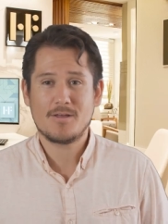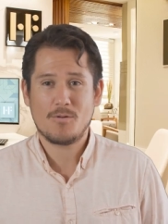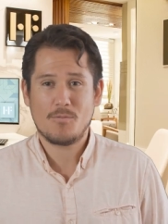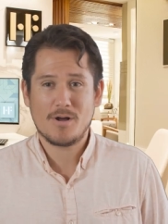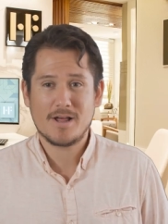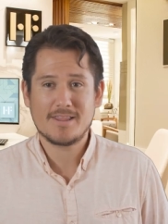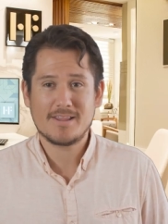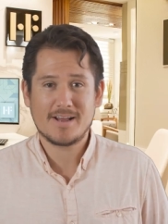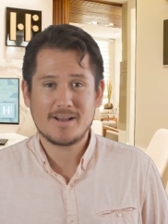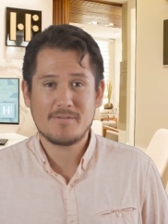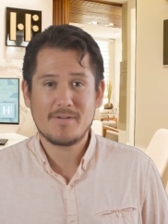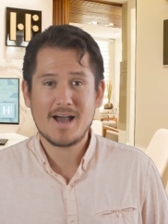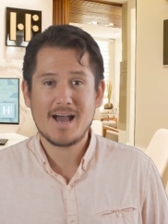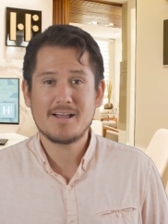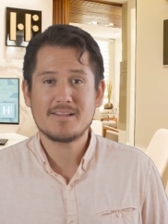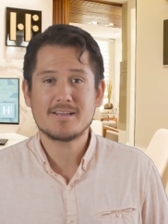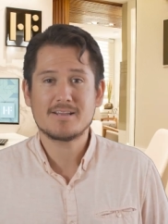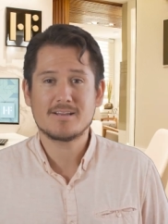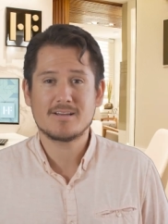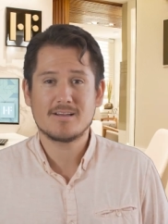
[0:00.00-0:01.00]
Well, there you
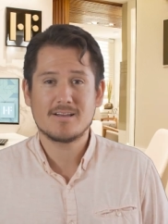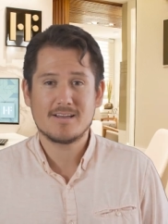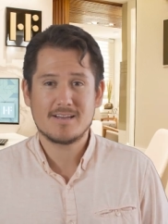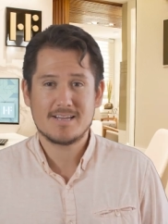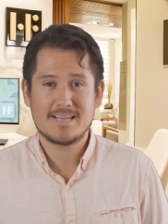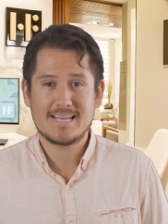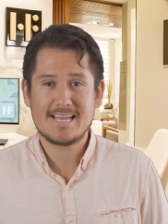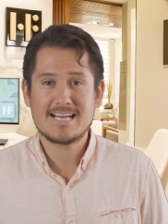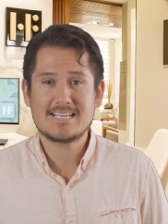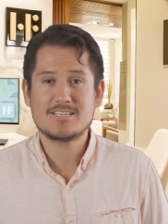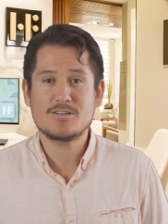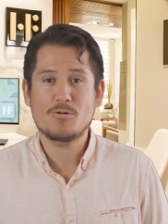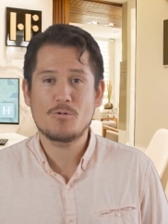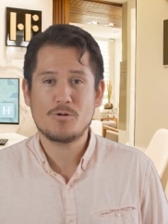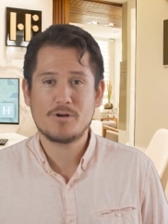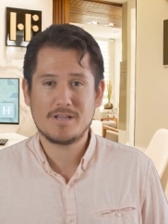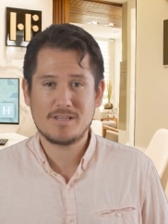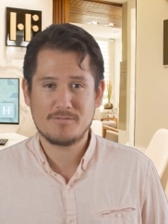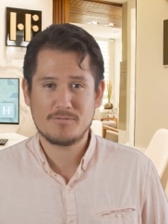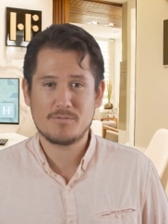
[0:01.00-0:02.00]
have it. That's the
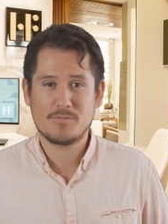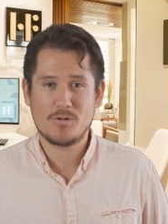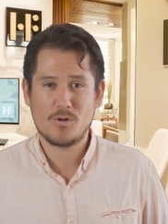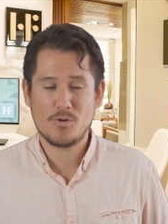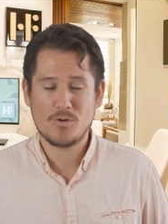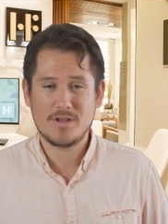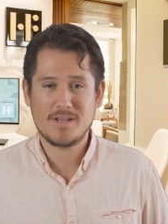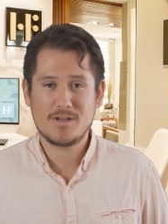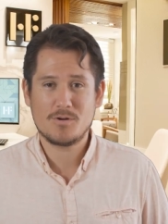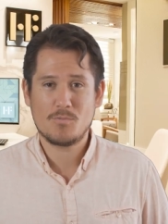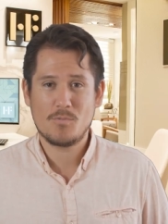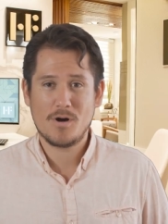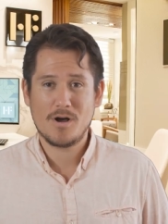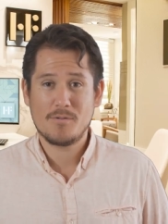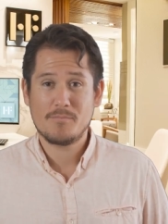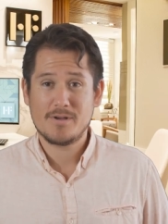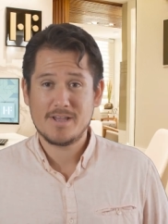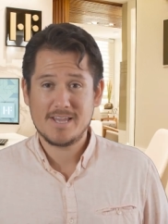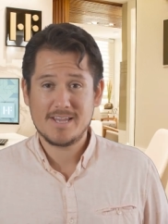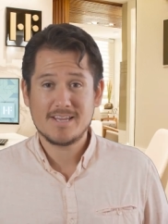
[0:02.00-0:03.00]
world of employee well
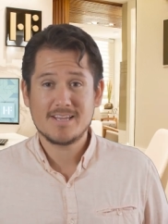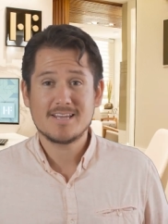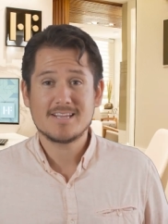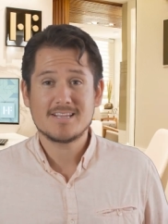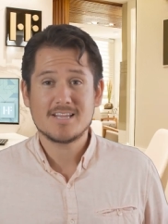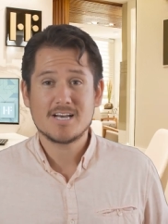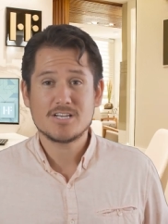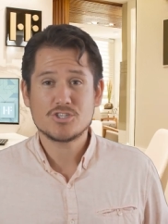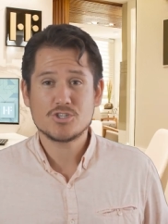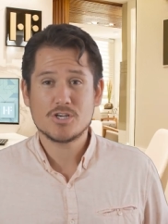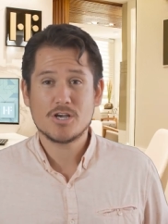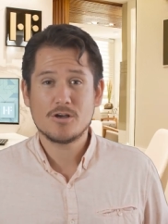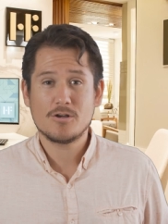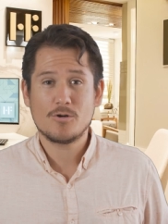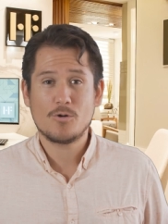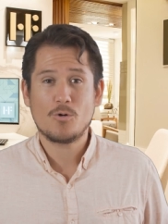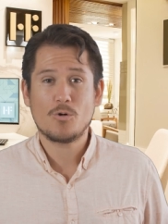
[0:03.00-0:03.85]
being in a nutshell,